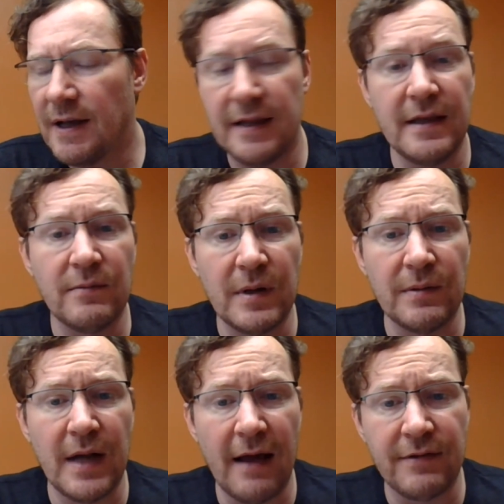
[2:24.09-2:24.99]
And then we
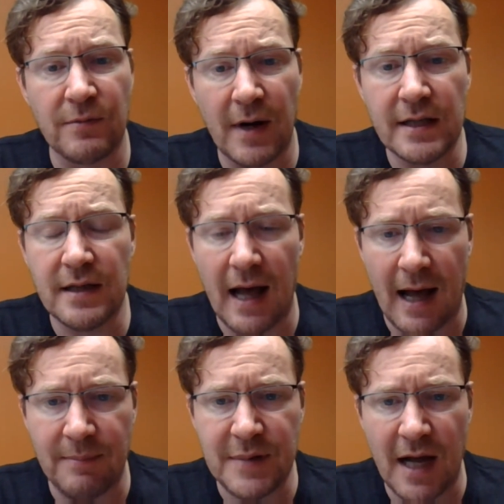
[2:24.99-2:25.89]
would have the right to
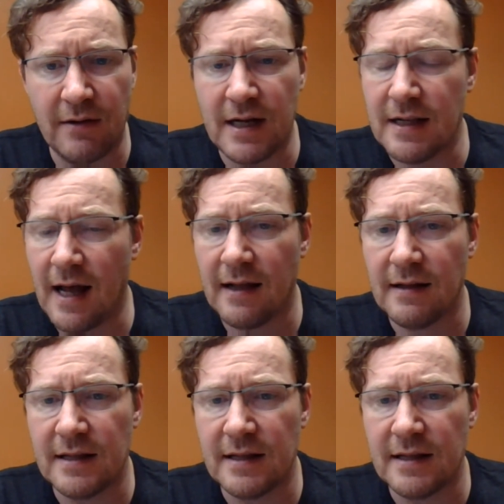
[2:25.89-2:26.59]
opt out and not